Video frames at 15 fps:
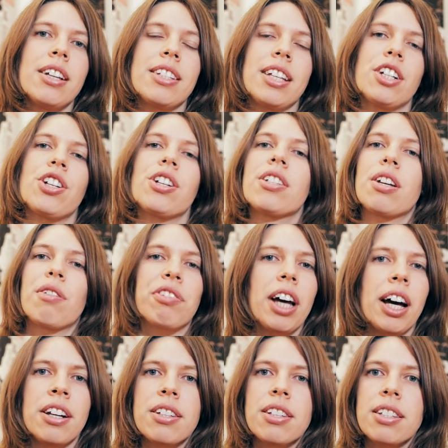such as
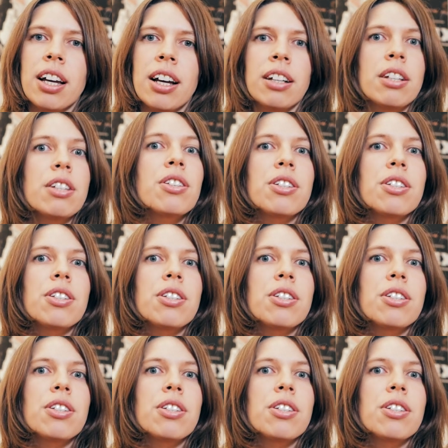Afghanistan,